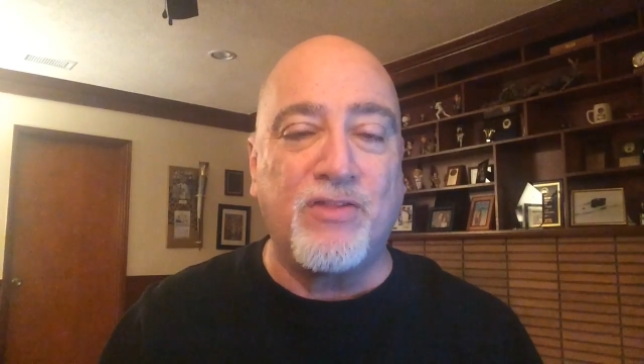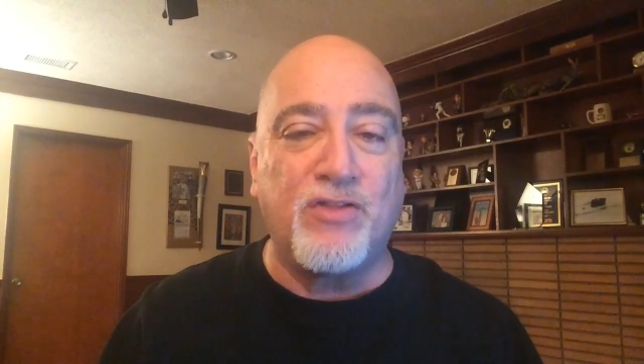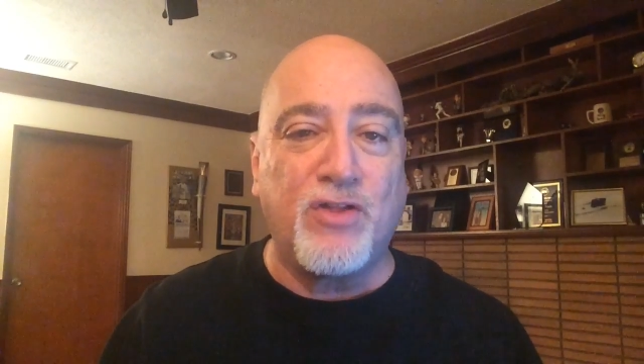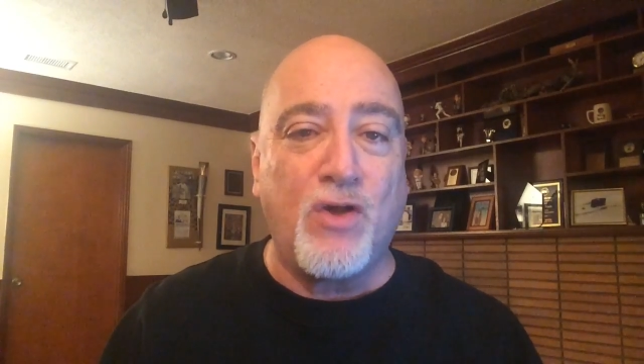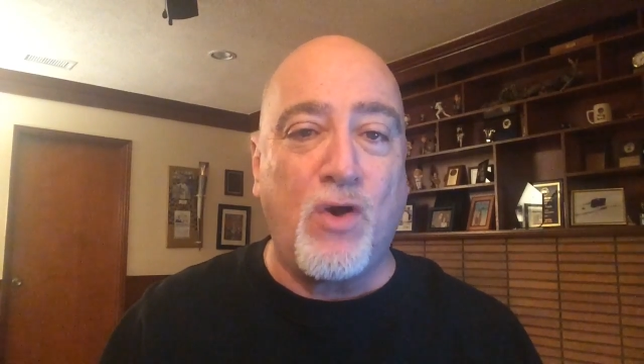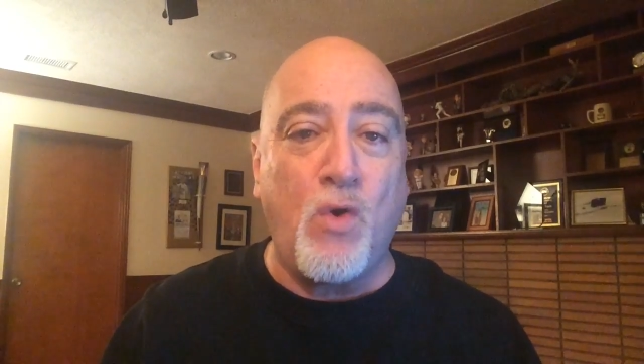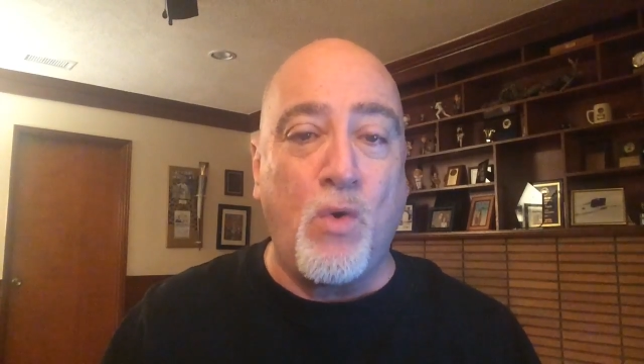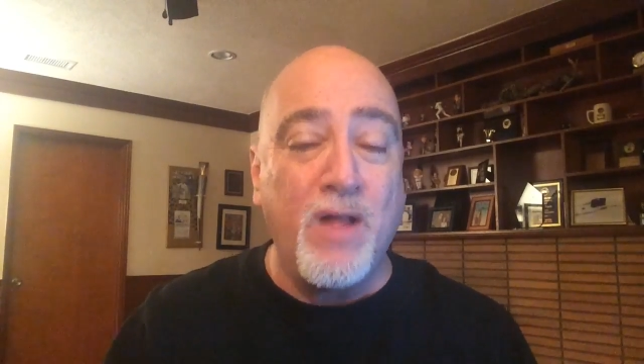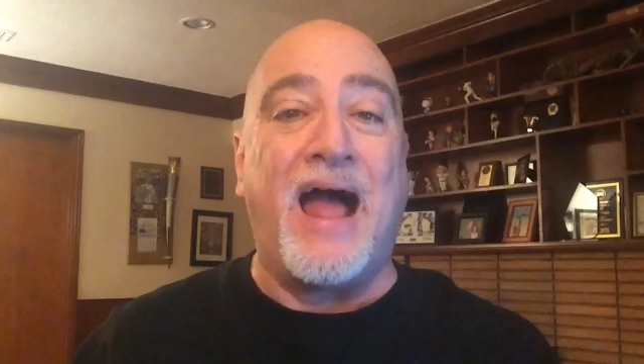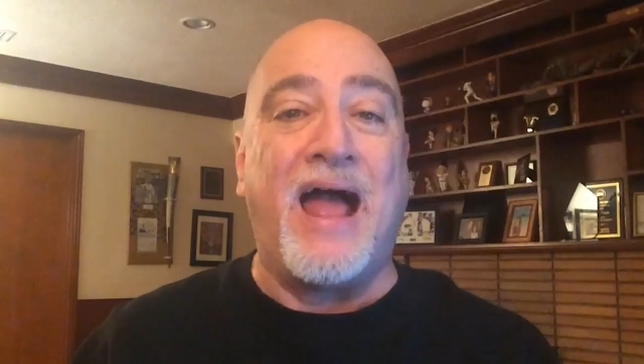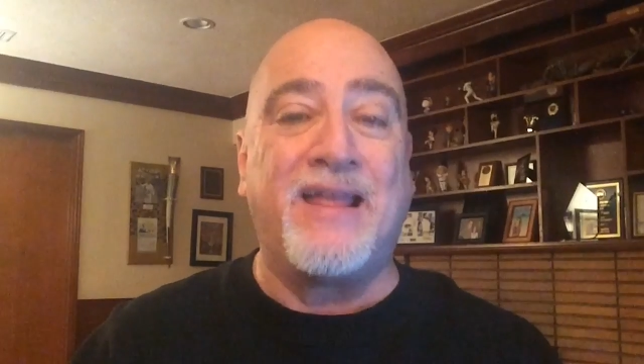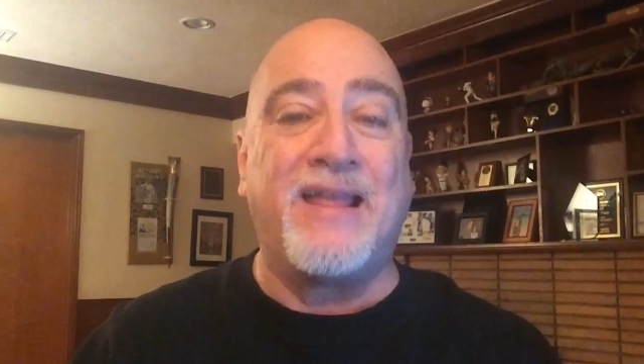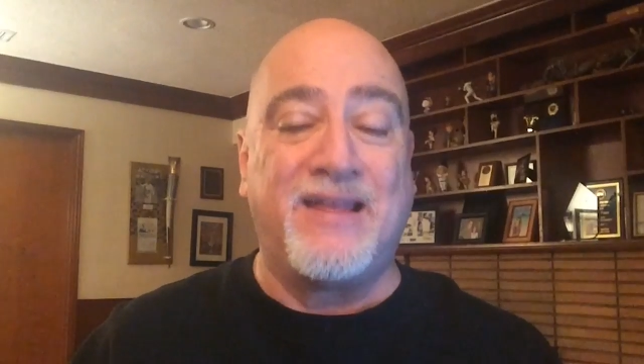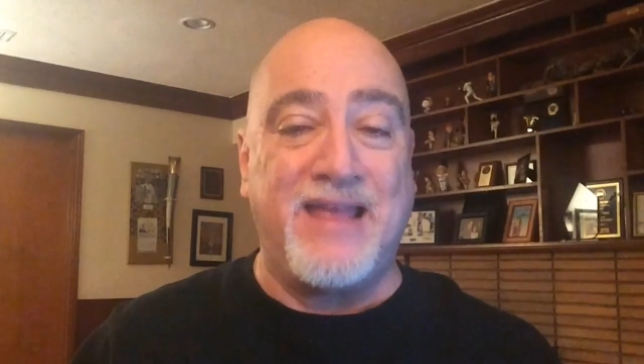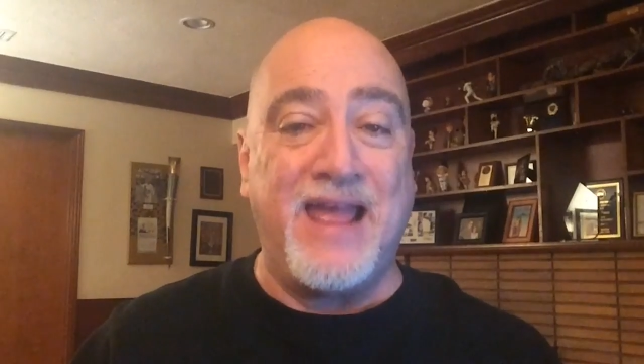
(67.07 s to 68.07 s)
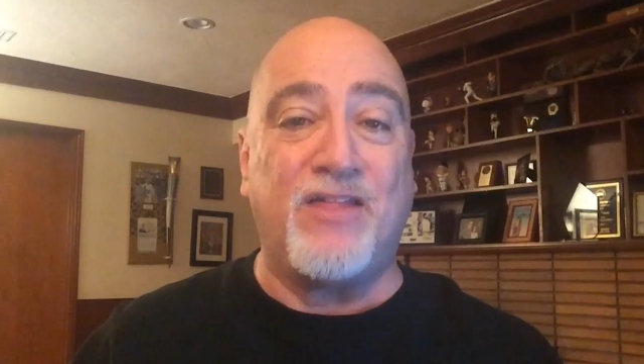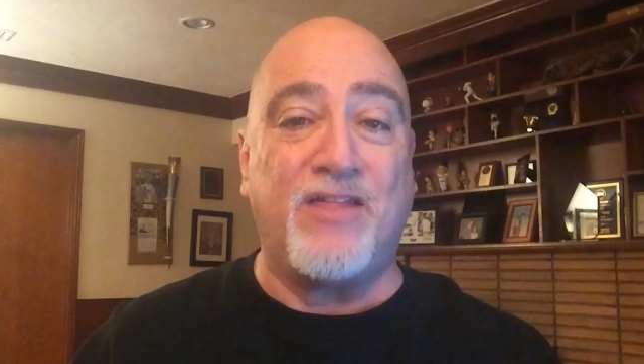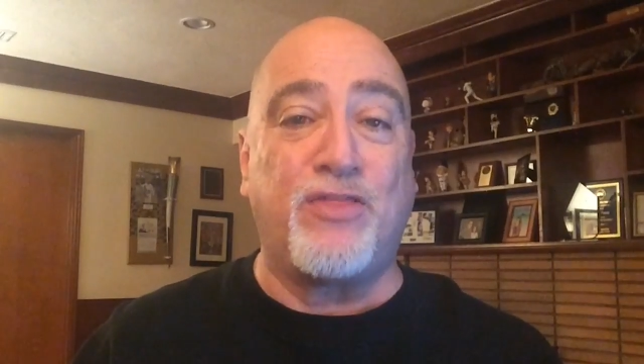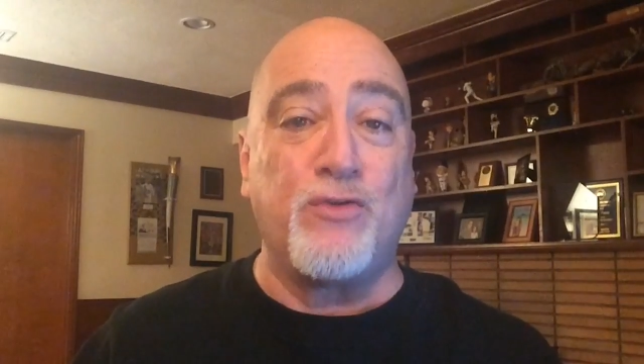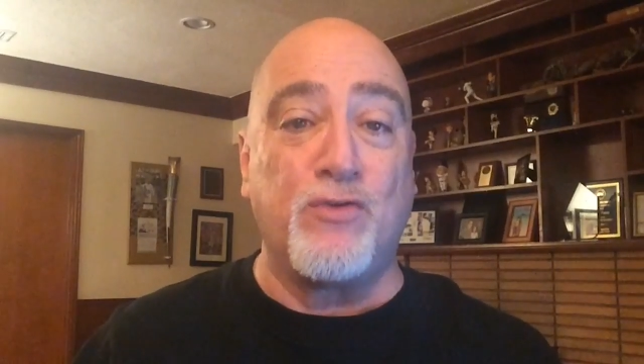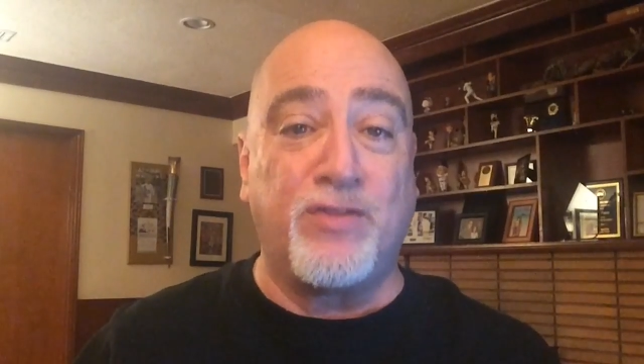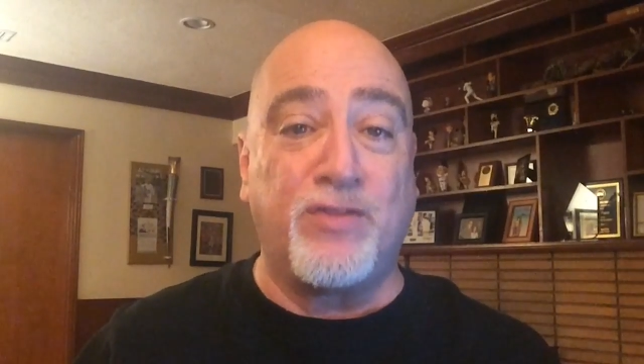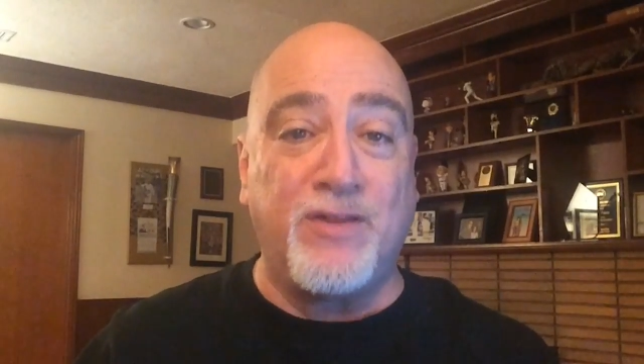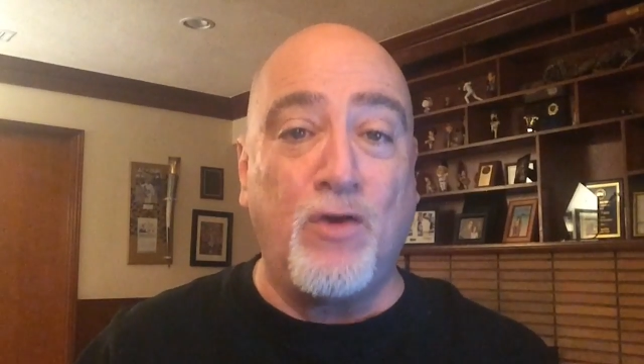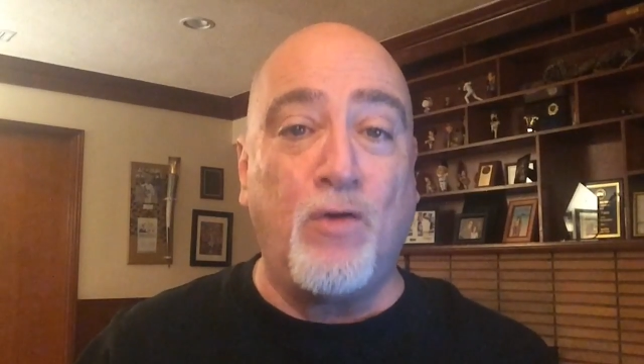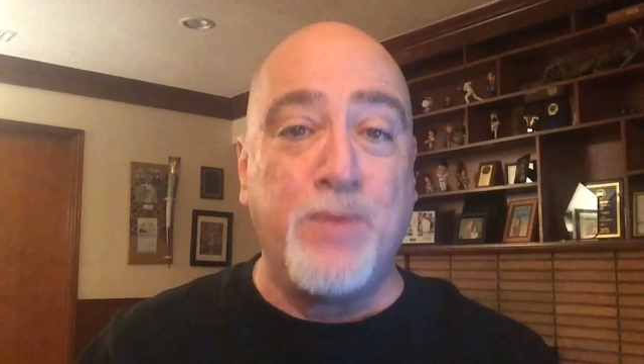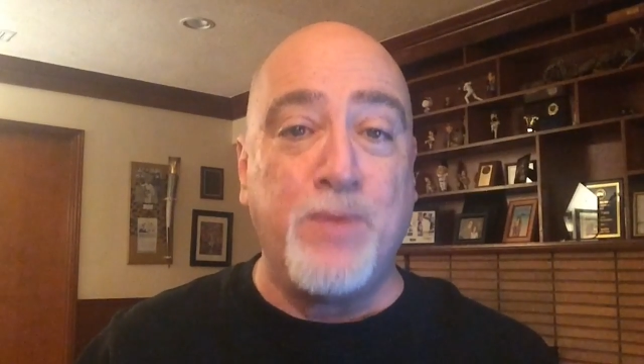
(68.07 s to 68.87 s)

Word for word: So I guess they're still